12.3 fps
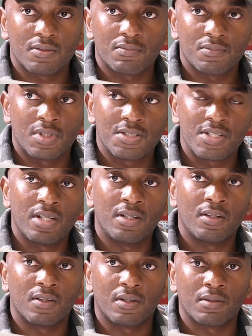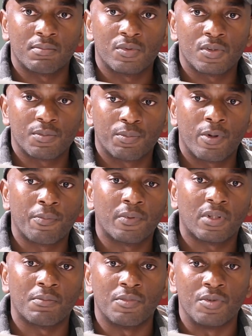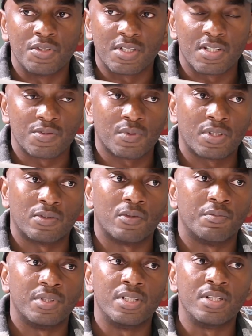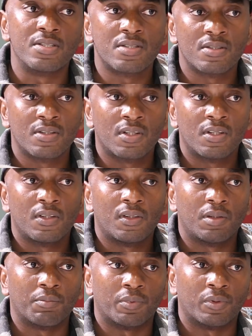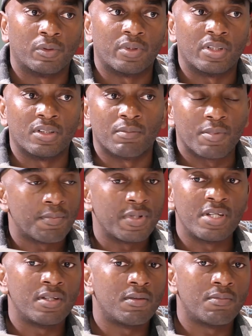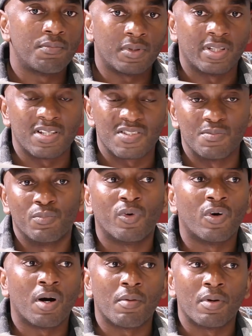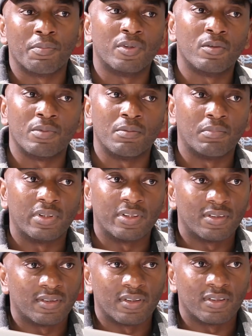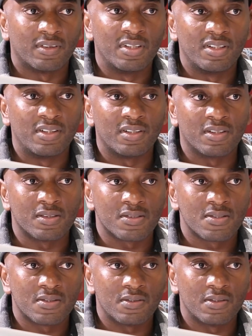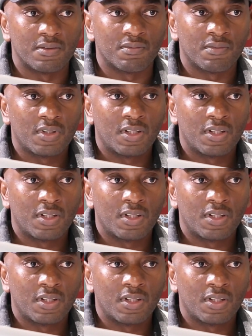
let's say more popular music is what dominates in Polokwane. Maybe there's more amapiano being played than anything else in